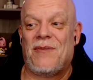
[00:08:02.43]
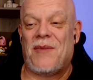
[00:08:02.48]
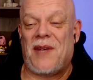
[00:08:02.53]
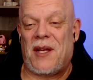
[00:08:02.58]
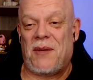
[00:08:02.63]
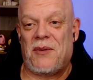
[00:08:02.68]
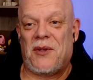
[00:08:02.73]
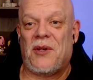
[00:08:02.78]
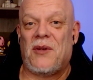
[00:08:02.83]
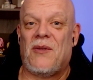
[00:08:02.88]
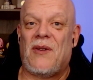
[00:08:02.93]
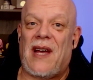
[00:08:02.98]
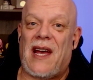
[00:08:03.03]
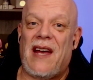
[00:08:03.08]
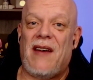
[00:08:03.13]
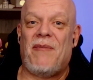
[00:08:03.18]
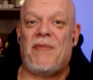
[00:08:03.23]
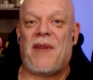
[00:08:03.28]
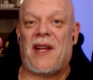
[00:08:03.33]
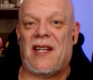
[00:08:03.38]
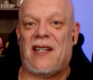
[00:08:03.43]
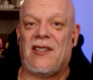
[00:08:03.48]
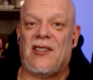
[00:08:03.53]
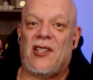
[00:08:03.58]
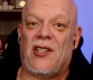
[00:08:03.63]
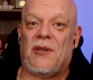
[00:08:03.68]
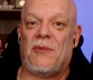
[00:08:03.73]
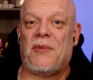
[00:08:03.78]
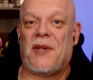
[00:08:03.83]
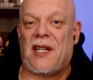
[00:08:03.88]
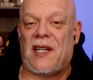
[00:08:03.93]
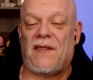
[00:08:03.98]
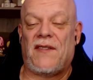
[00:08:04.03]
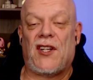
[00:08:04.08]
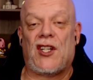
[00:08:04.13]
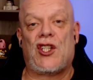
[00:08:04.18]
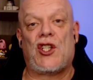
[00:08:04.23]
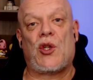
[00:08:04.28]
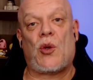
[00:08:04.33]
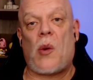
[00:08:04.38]
Maybe you have been a little bit of
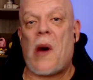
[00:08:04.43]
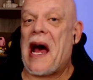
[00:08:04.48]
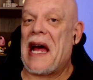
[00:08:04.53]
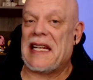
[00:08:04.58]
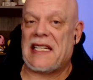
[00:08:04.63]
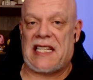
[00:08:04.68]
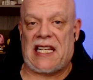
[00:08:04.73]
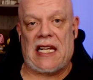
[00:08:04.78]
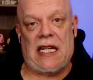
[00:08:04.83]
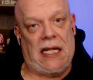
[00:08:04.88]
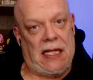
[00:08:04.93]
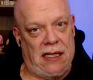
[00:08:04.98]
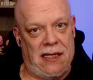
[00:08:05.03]
a twat.